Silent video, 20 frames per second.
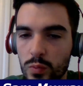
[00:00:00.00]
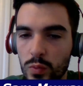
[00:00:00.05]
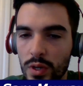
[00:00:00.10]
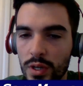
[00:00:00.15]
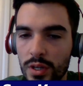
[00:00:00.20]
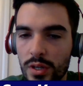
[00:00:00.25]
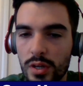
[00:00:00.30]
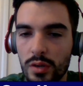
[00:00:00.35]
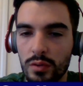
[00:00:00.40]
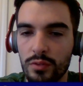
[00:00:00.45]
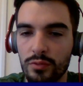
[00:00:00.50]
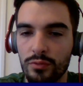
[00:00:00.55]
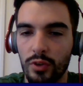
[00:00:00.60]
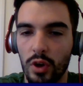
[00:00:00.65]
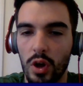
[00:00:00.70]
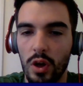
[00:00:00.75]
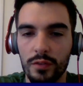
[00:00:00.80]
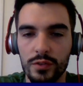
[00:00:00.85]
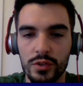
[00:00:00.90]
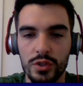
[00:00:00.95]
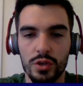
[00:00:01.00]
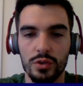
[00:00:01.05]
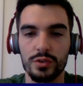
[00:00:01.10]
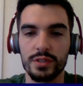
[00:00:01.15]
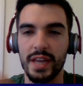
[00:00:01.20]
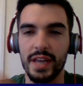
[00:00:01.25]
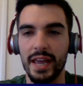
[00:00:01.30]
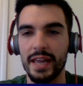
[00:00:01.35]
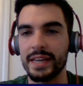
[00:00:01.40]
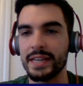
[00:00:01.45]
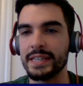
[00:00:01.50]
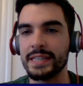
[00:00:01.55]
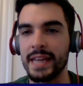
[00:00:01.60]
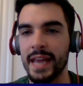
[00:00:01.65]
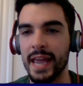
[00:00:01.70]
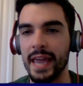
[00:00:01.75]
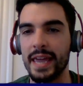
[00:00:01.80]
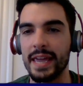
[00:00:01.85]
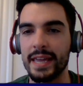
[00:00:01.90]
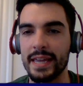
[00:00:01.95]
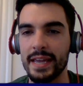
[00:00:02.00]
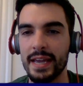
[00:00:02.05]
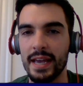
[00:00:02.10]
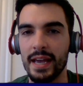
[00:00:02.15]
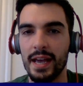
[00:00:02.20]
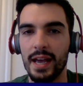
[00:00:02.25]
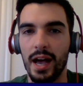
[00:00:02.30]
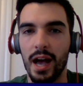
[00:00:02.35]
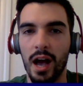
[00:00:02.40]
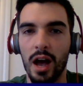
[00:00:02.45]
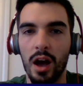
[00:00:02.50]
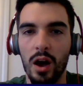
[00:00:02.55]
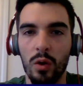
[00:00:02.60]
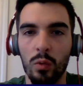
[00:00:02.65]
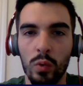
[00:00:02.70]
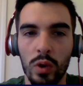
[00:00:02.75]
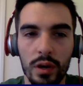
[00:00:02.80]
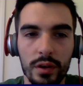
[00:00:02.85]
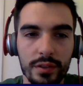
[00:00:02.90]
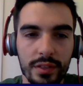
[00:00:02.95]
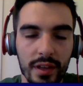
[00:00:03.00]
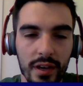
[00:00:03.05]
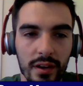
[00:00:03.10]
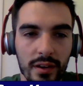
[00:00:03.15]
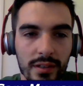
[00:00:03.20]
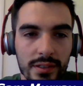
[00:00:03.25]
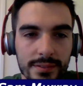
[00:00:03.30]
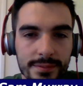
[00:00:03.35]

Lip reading: what involves your day-to-day work there.